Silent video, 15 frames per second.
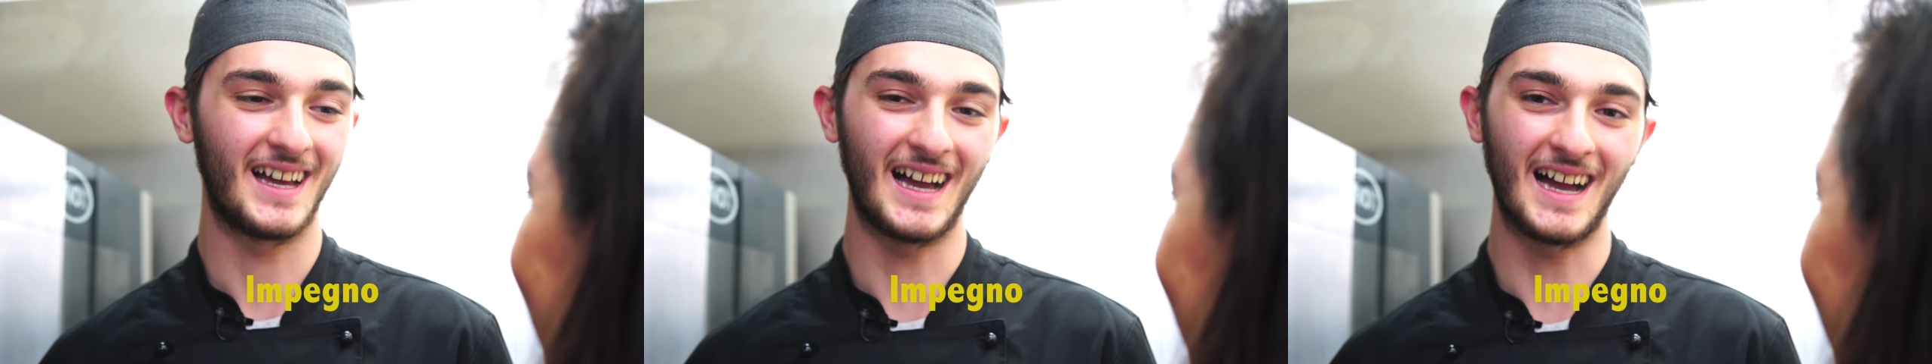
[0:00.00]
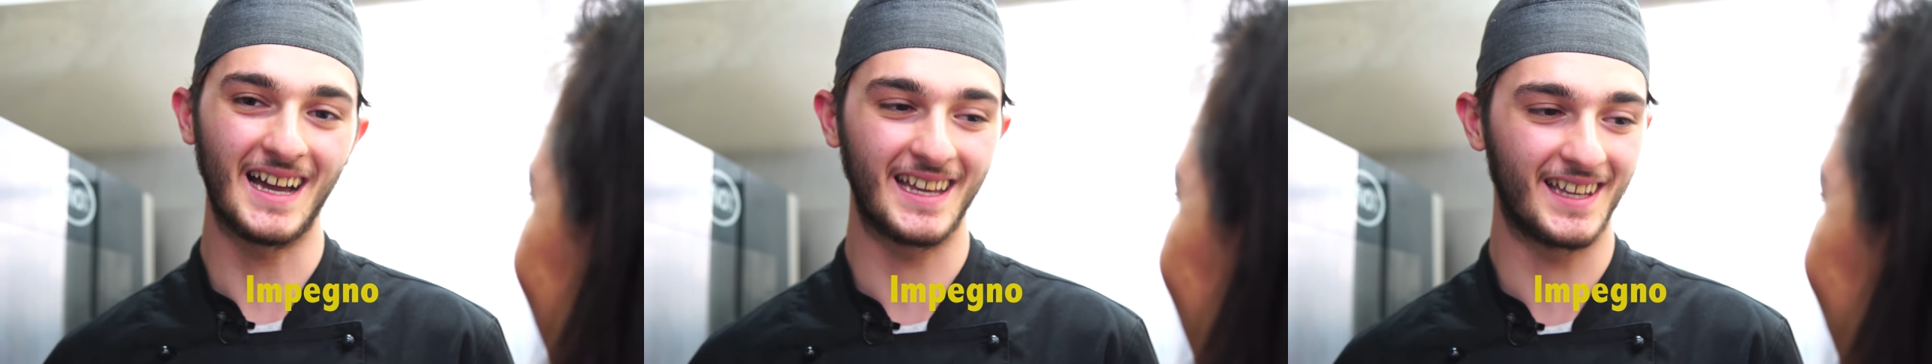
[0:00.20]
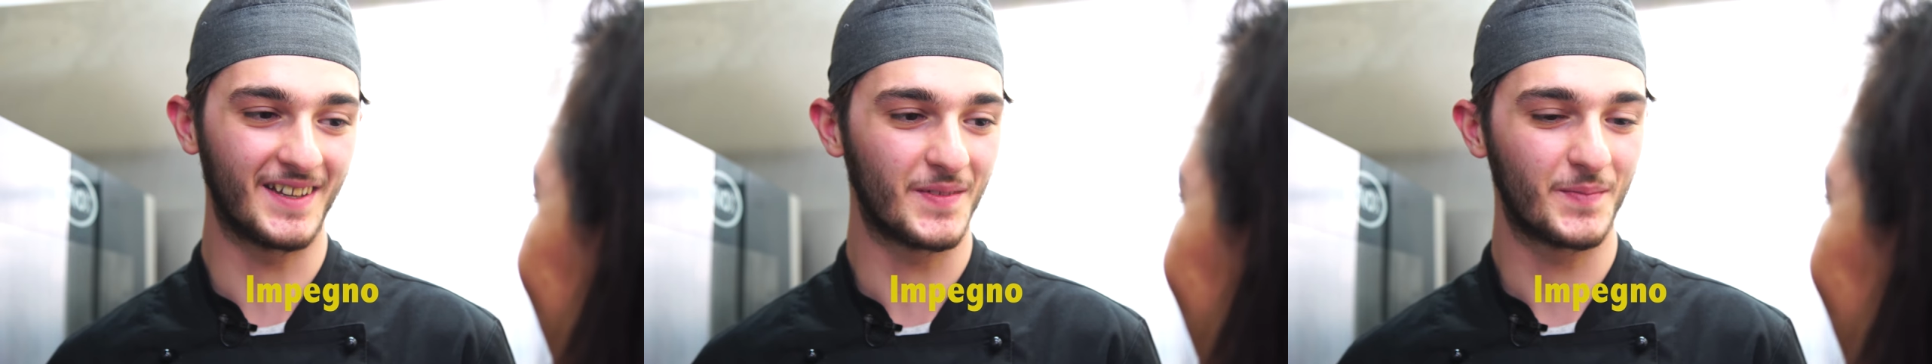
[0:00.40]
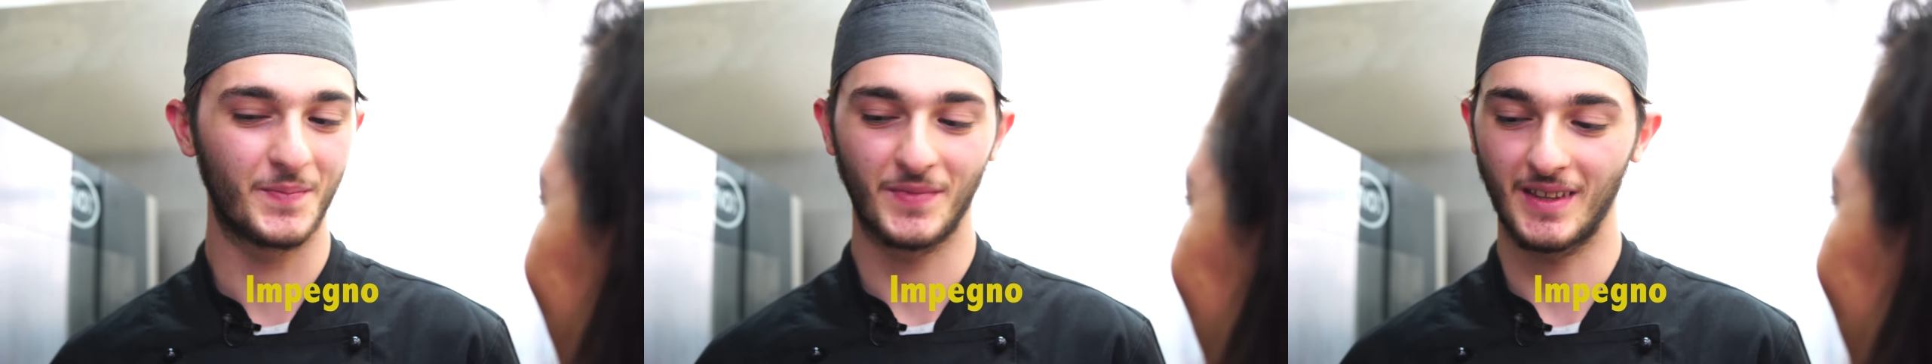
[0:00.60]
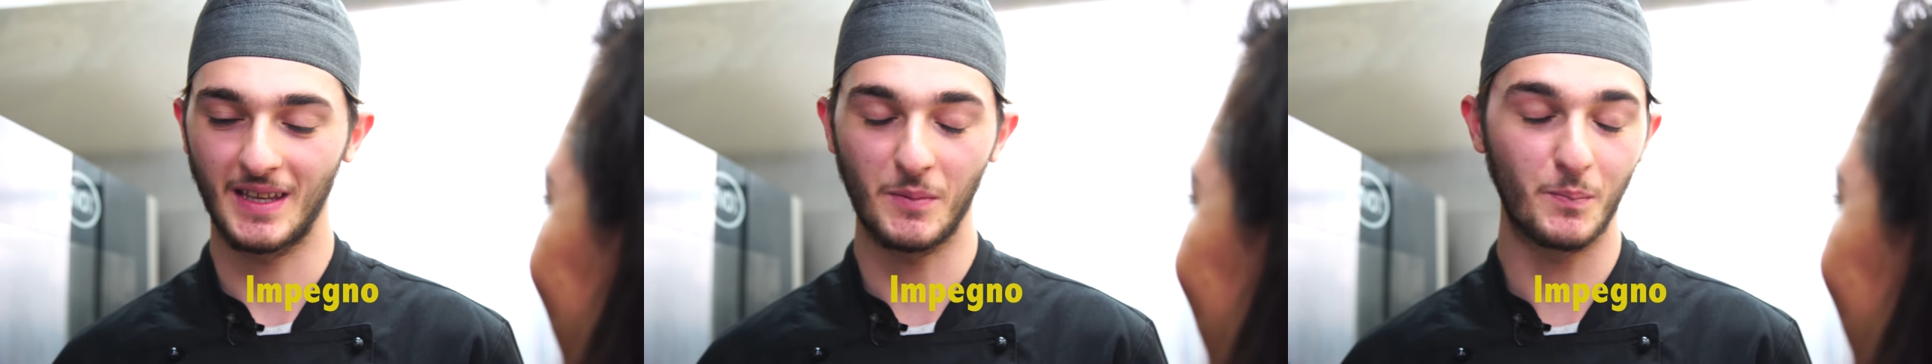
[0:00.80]
I,
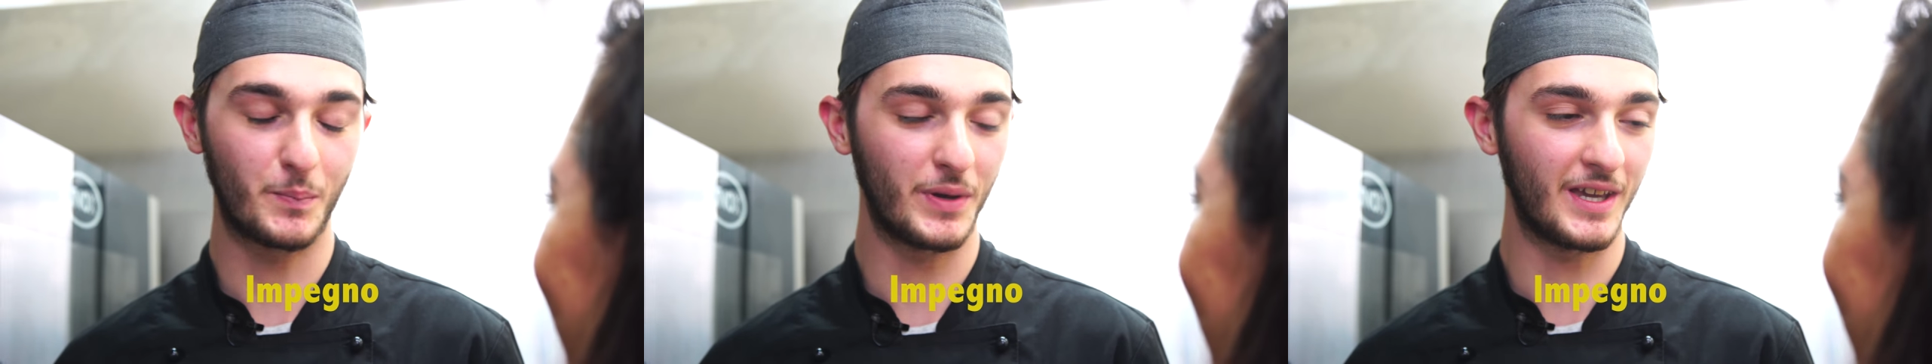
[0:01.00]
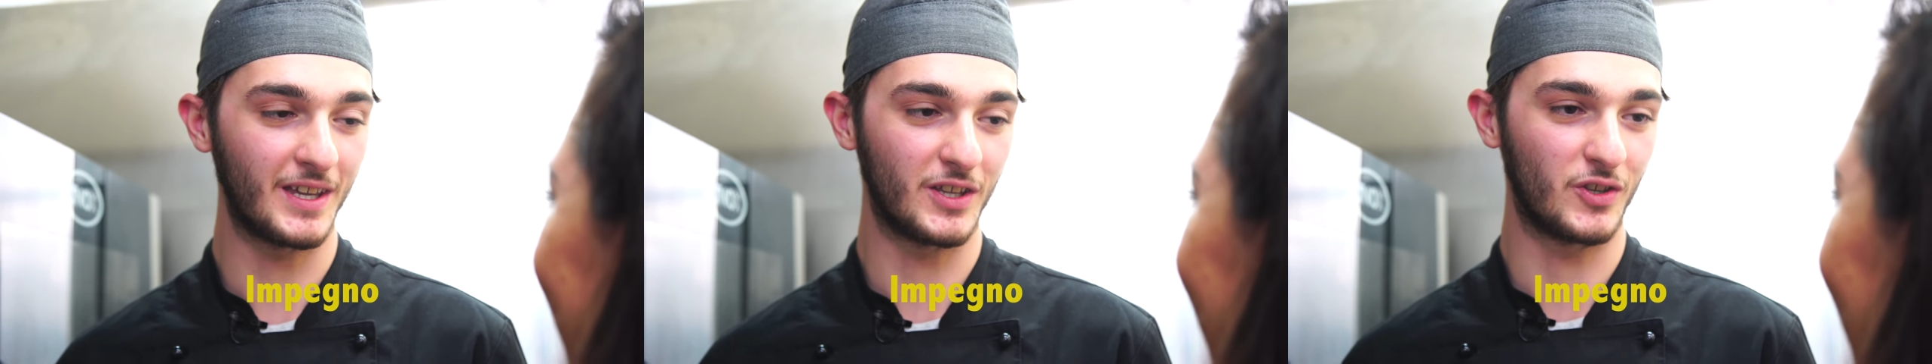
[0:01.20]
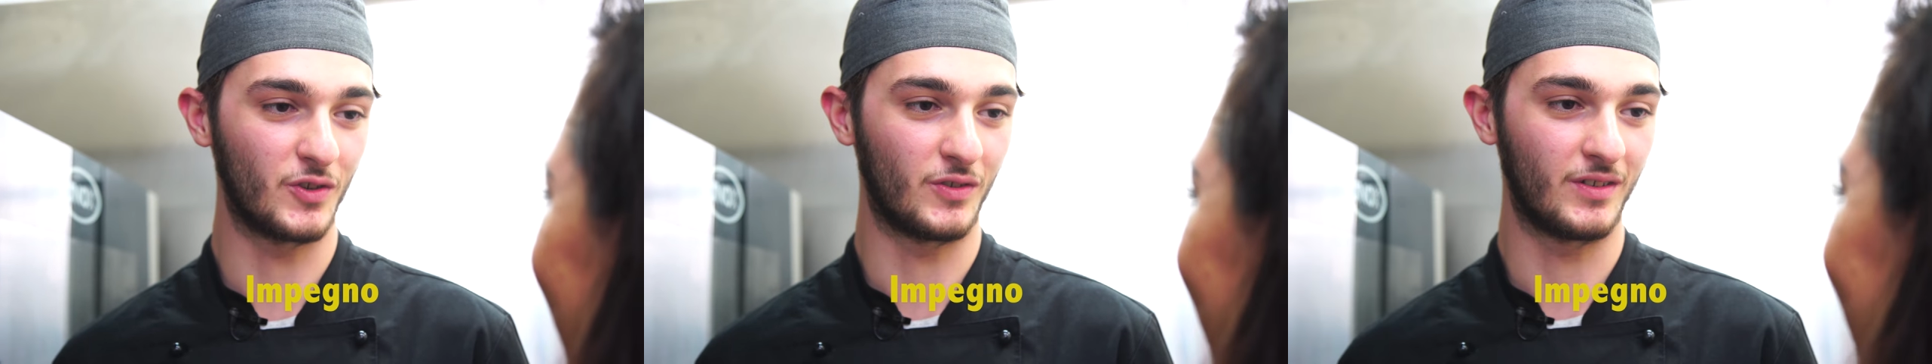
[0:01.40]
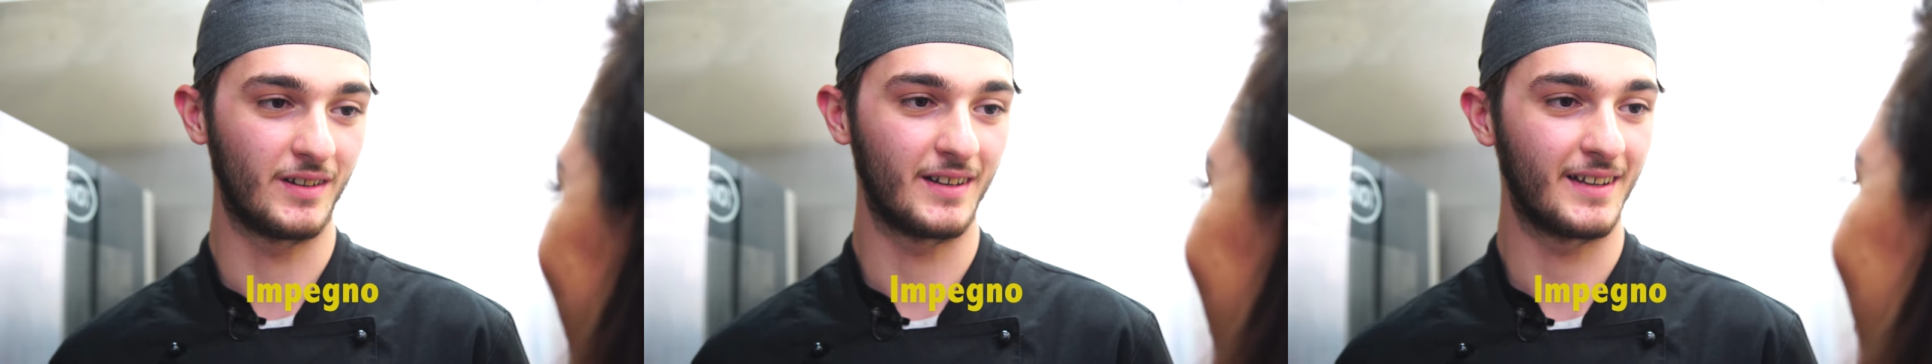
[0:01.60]
impegno,